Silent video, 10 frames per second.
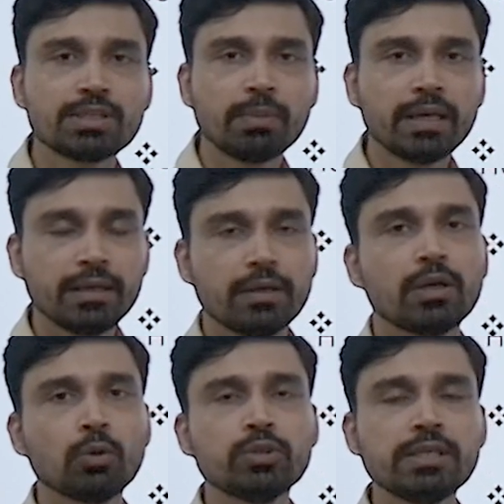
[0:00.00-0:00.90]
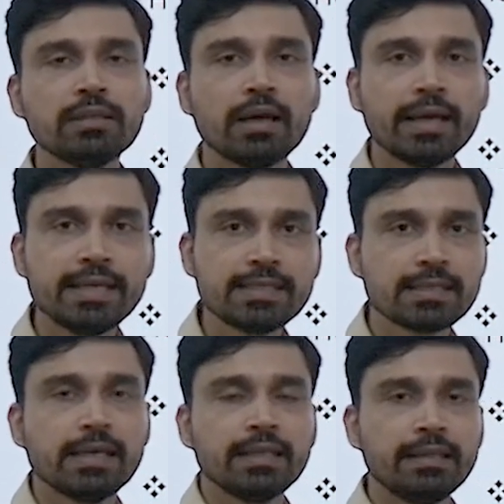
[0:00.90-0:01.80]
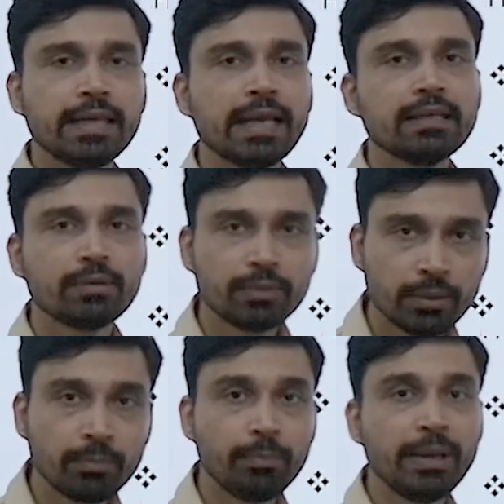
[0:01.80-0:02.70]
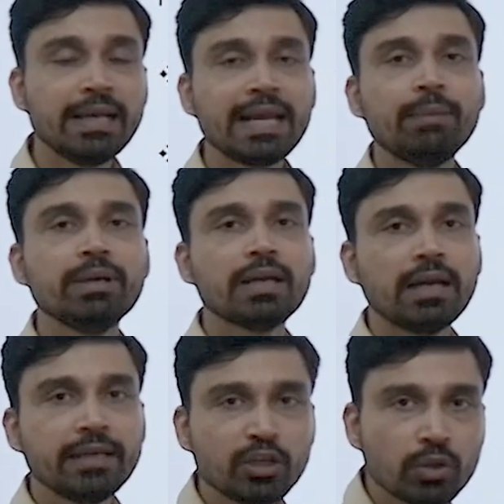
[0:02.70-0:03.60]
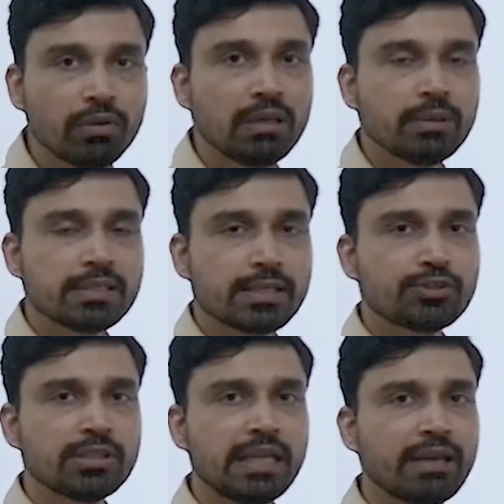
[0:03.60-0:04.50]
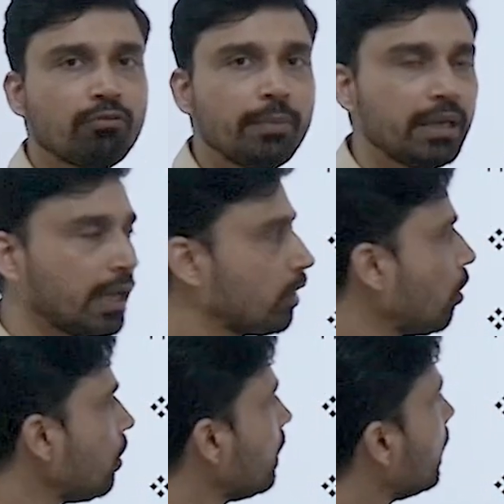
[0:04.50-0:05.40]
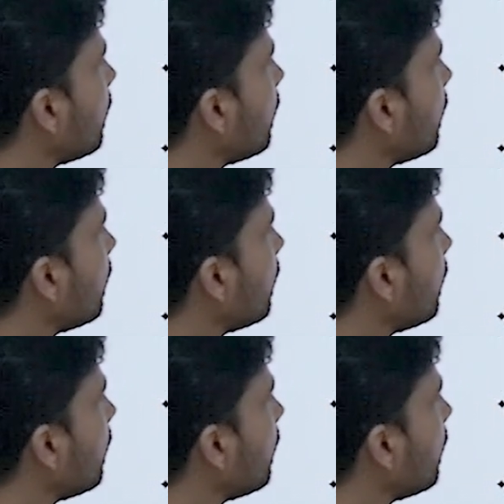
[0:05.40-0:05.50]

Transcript: by closing the eyes the bail can be granted to the vulnerable section like women and all.